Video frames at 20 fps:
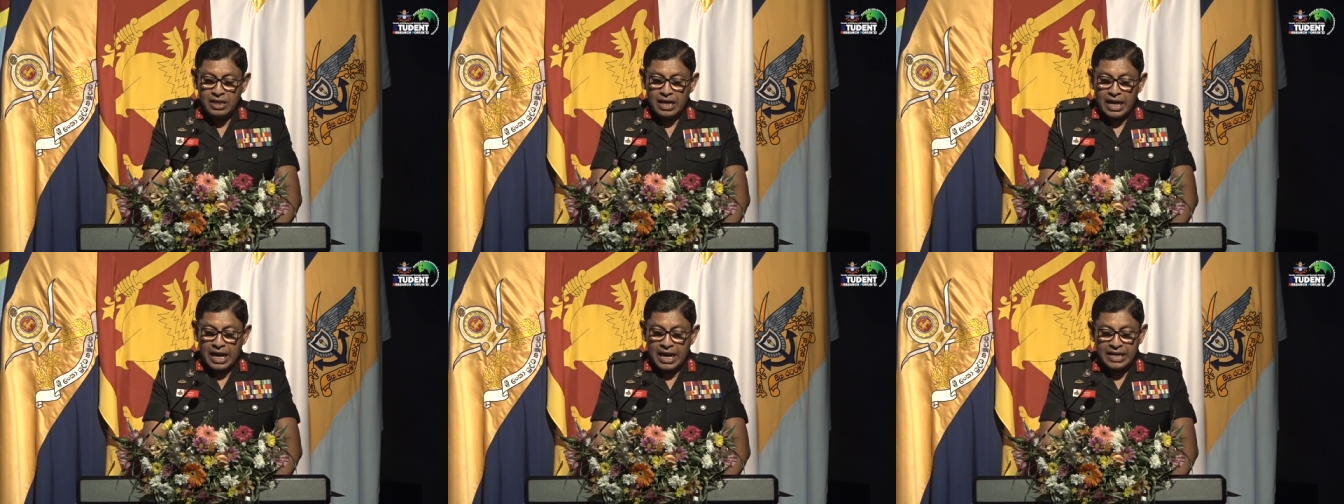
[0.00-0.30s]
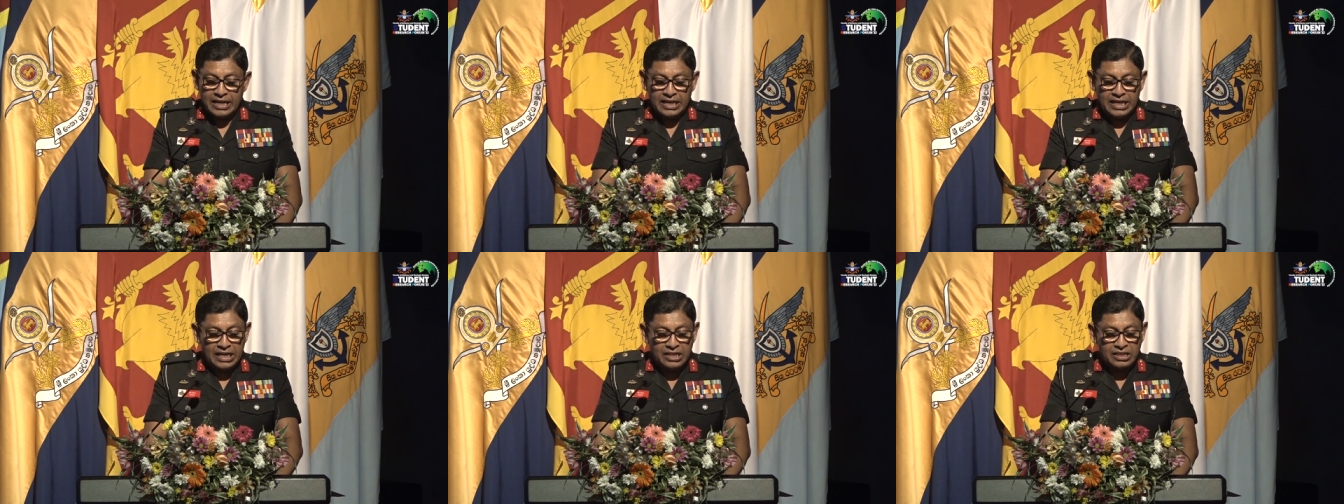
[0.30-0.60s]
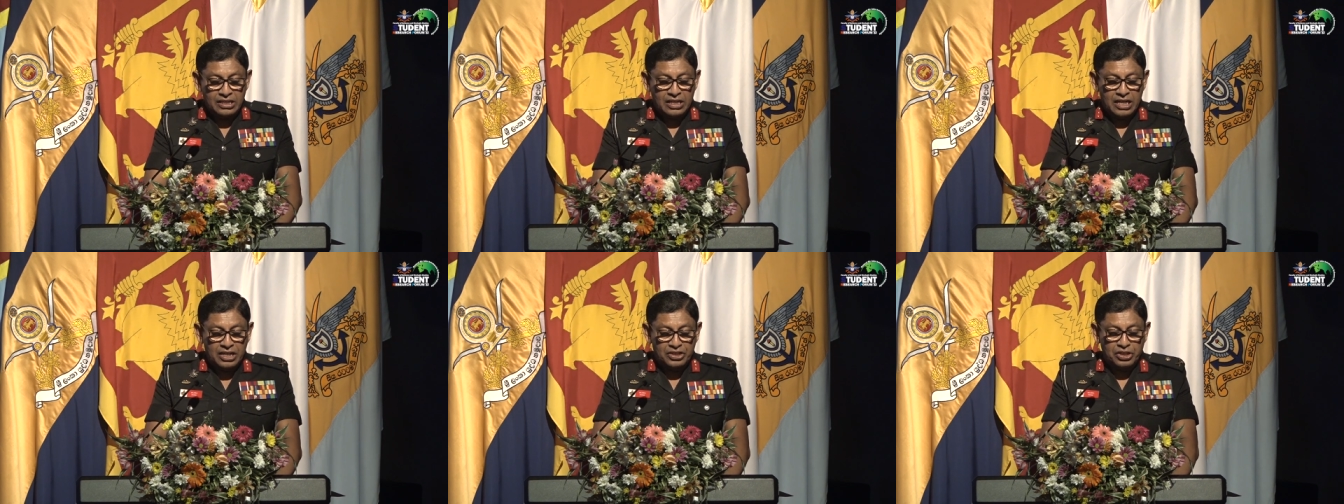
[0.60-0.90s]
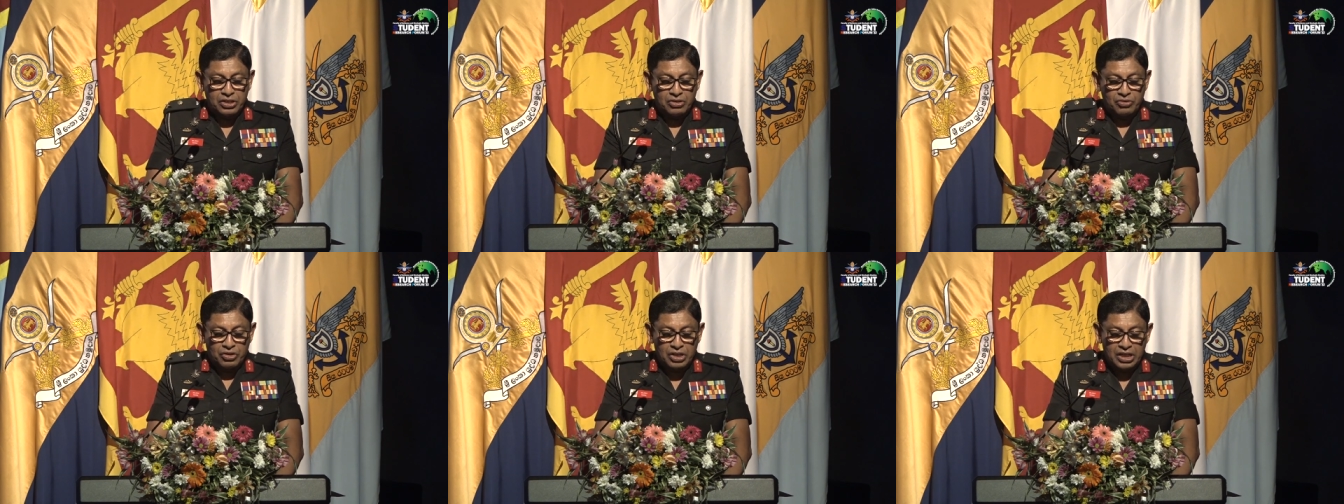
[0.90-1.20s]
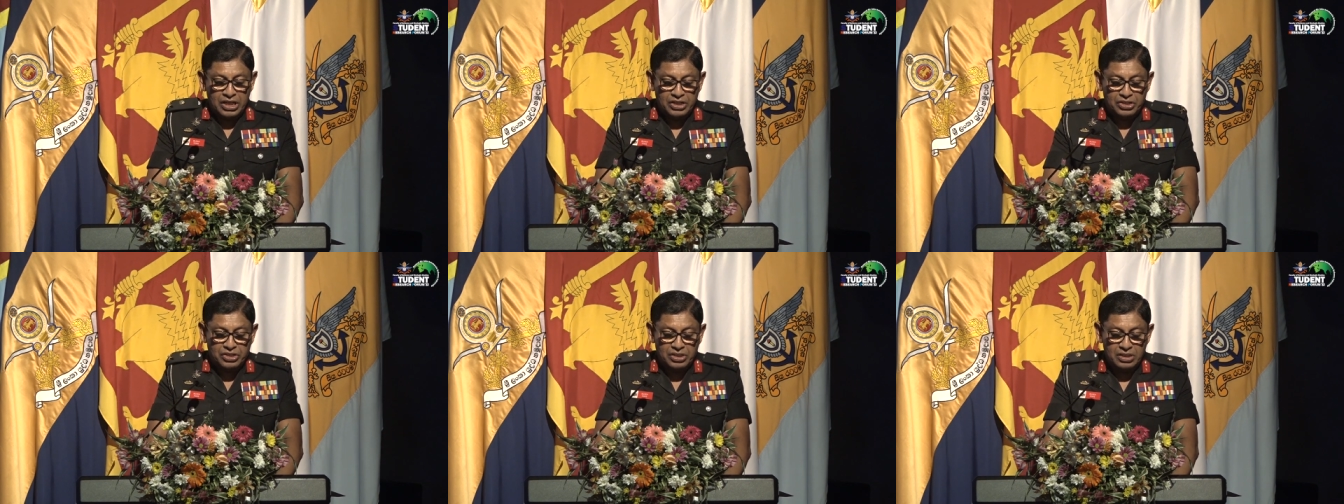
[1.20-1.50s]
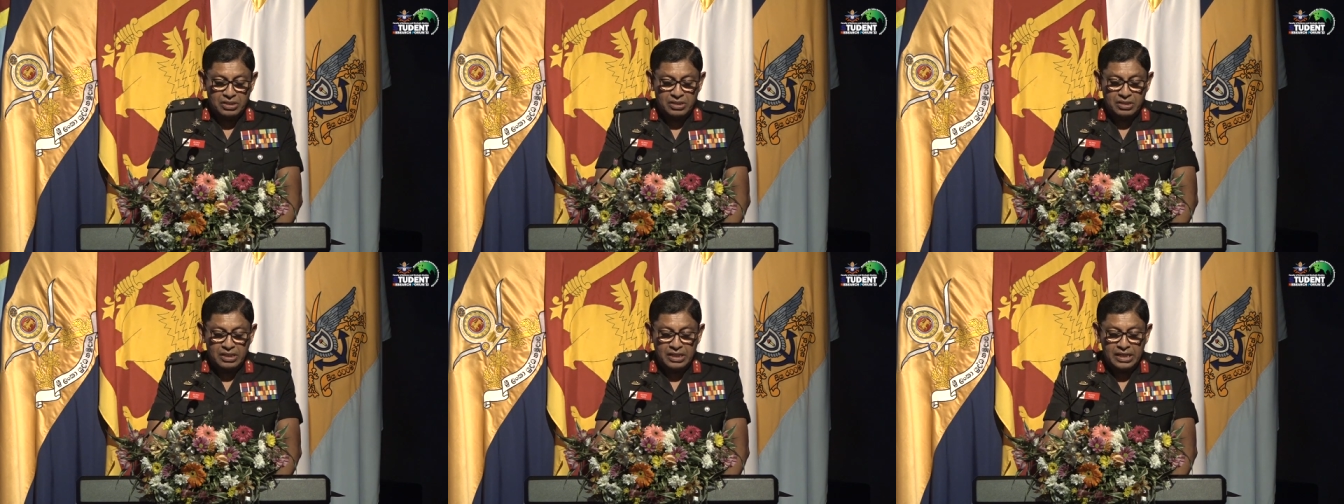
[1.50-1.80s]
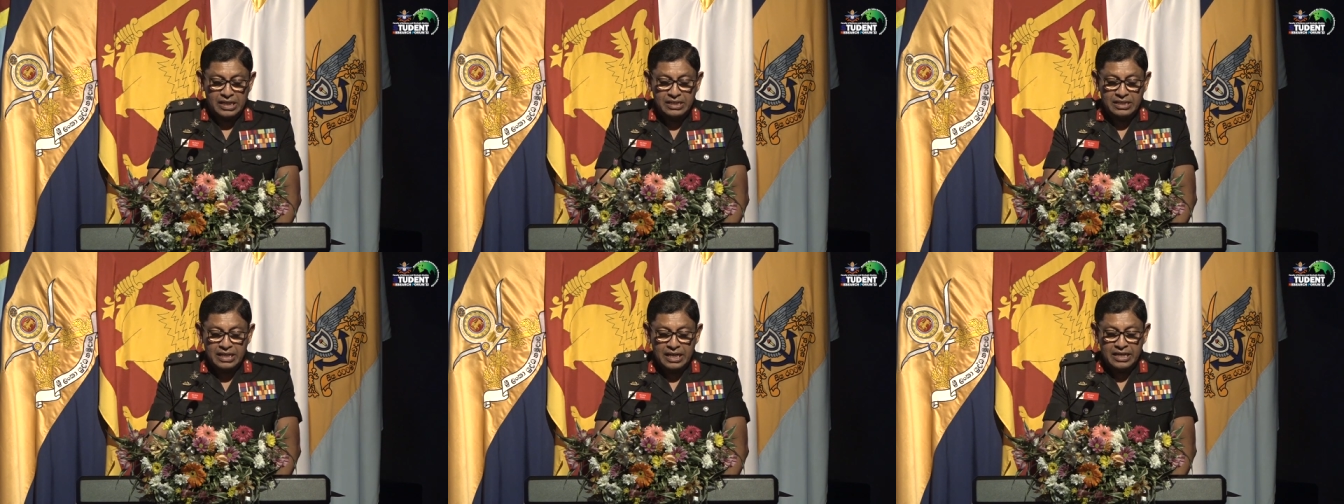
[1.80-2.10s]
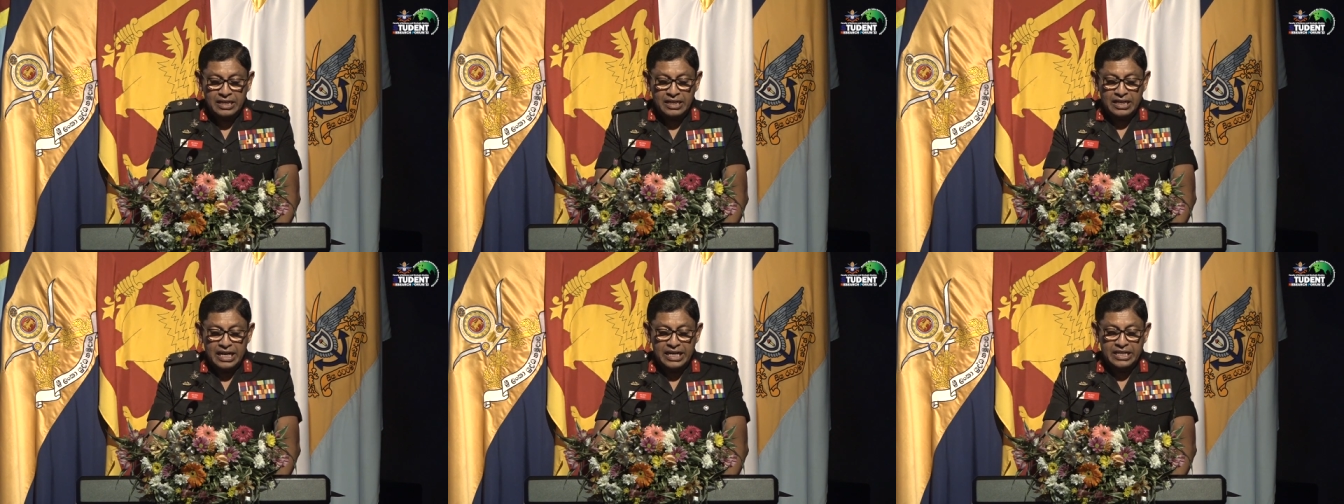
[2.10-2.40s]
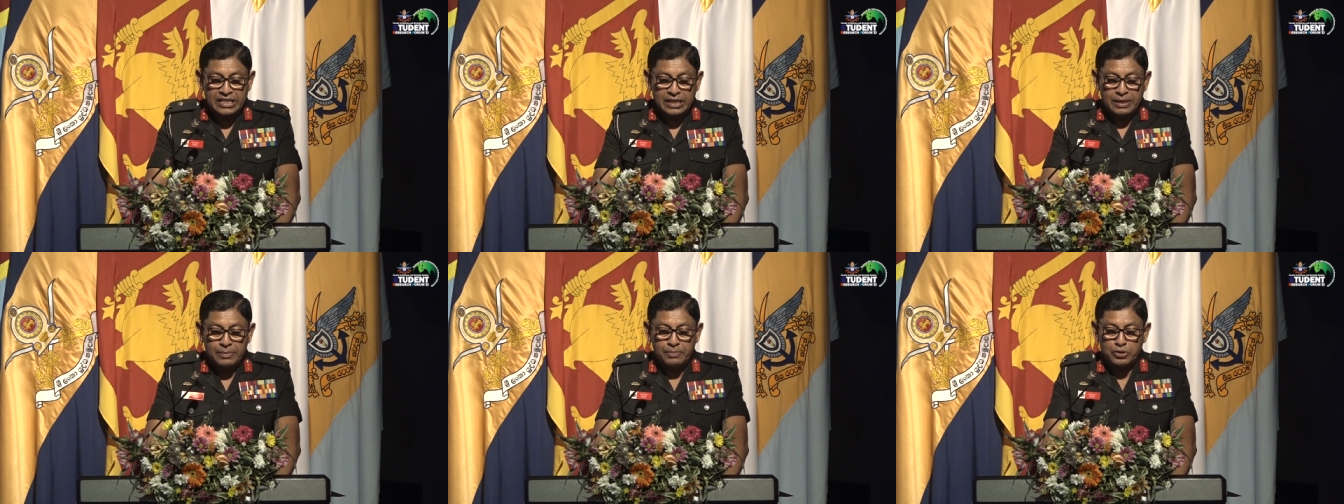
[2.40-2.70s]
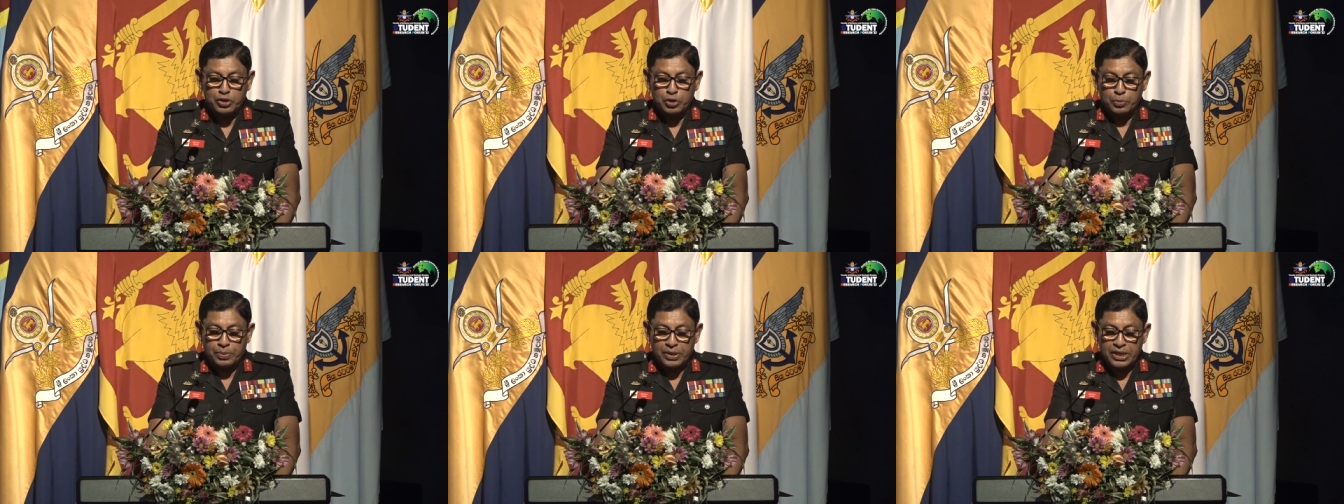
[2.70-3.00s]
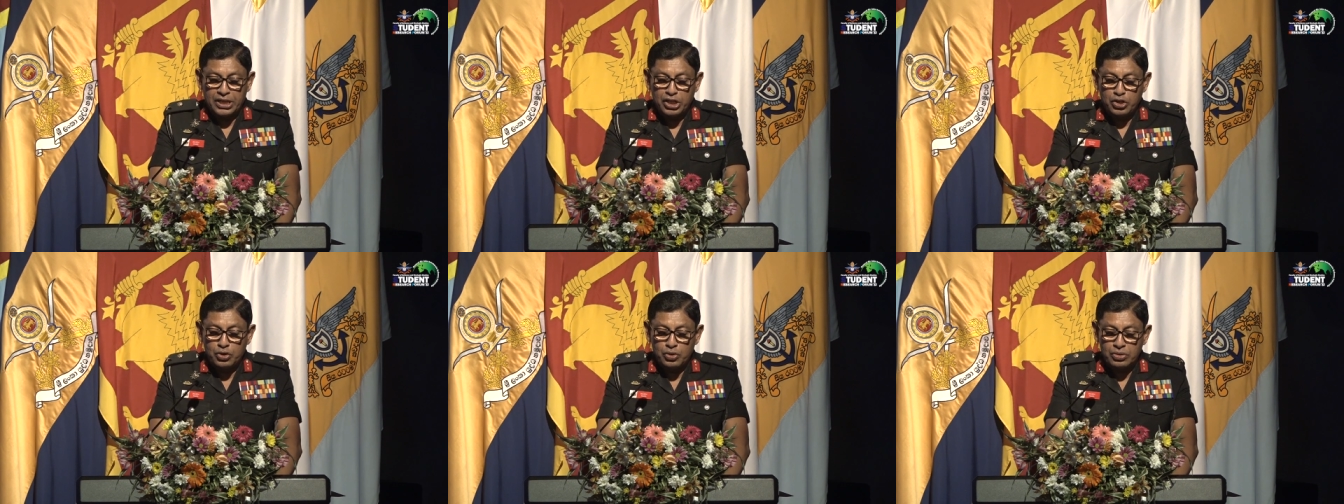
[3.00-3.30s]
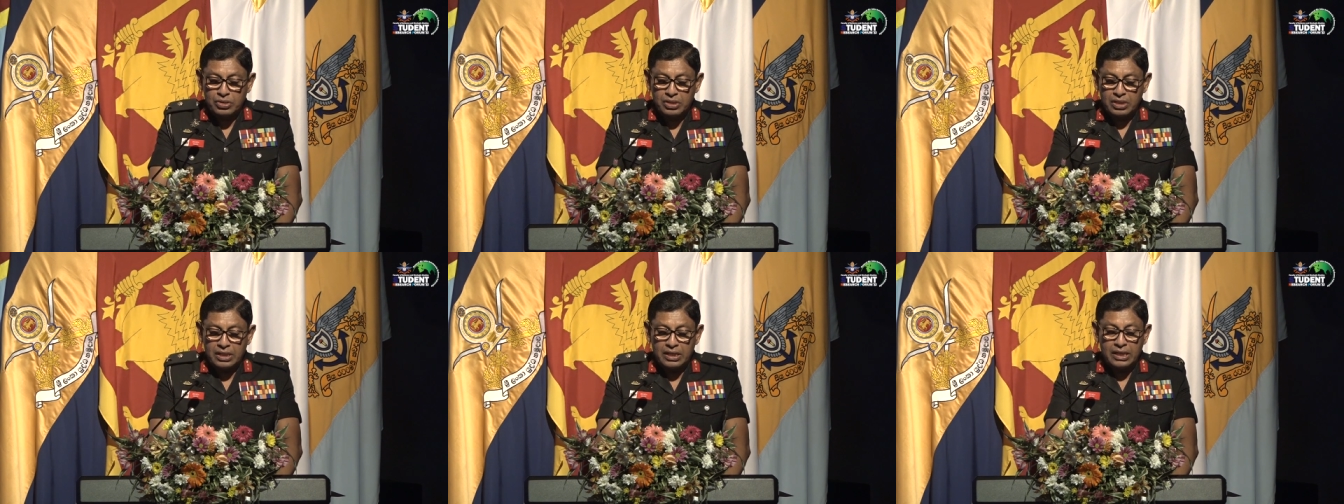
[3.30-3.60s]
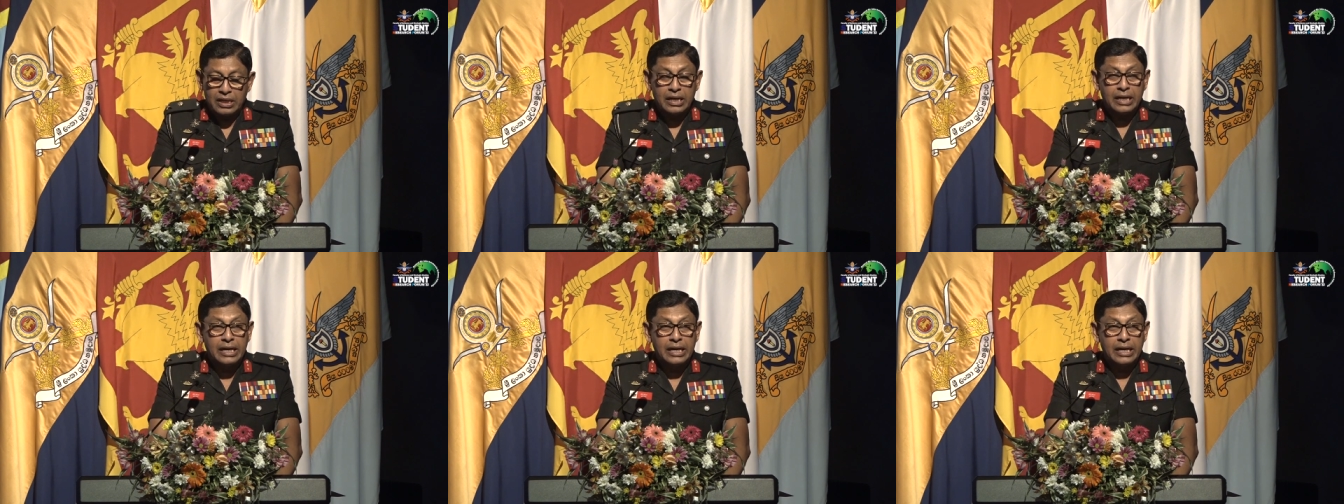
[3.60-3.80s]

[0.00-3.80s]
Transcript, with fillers: and International Relations is an attempt to produce